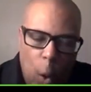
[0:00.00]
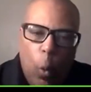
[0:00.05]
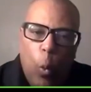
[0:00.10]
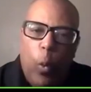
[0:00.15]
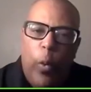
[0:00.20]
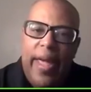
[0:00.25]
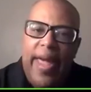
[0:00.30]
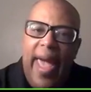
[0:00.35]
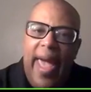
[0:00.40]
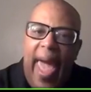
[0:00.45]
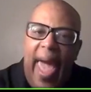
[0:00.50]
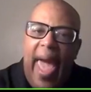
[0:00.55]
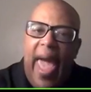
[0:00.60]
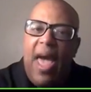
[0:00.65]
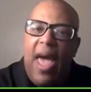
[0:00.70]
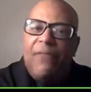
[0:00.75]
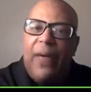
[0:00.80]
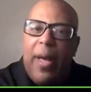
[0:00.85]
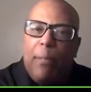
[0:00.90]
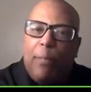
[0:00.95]
we
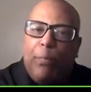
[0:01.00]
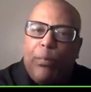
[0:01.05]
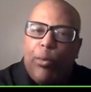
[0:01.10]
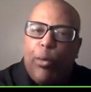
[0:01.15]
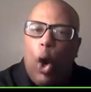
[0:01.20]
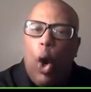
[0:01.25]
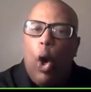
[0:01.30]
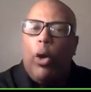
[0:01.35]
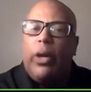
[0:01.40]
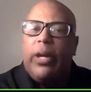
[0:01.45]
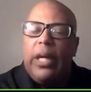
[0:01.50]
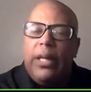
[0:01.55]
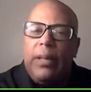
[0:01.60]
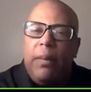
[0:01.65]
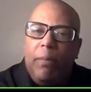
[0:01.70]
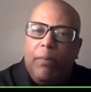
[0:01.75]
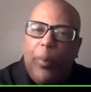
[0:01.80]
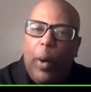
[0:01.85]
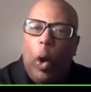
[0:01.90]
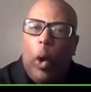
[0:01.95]
have a
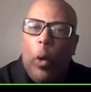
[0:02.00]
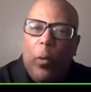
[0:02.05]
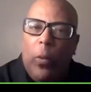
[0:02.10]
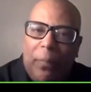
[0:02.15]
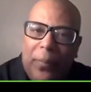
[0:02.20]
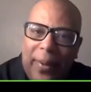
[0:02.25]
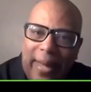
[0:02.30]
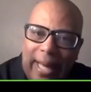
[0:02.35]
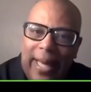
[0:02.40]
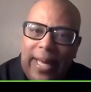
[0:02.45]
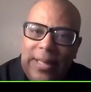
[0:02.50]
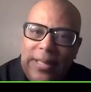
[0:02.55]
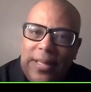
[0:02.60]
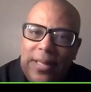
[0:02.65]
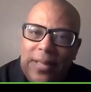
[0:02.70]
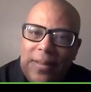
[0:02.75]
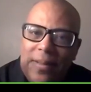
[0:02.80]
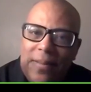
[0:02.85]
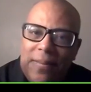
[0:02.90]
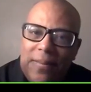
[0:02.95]
broken pulpit